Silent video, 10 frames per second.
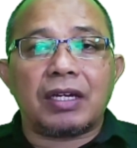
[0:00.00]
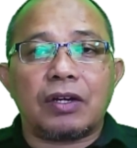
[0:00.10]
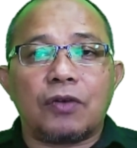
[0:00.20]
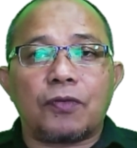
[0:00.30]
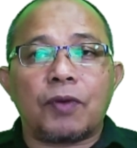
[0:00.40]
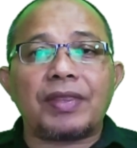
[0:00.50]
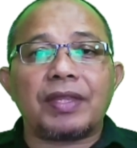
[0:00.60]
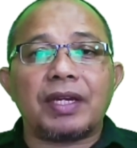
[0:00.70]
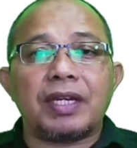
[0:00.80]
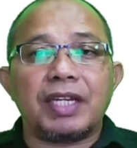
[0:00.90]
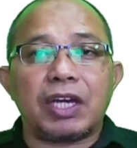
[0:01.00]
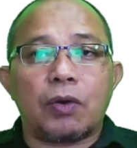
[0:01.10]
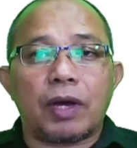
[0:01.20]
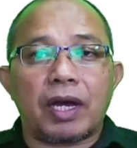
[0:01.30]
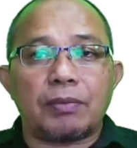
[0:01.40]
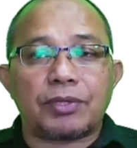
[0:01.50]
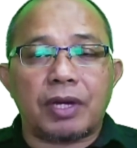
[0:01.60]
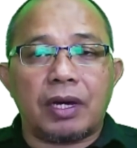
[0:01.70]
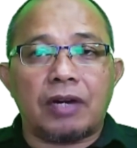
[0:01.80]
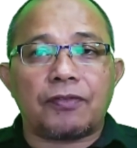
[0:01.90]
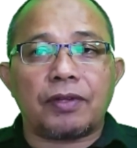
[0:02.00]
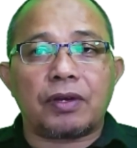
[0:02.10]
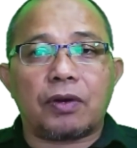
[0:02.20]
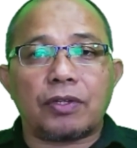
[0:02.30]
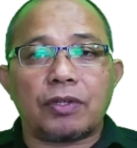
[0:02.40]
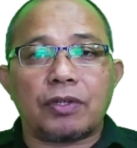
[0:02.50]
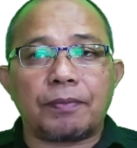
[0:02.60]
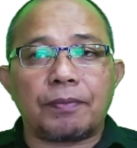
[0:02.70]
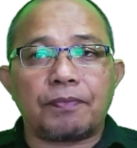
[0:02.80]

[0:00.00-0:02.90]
of what the learning outcomes are for the course.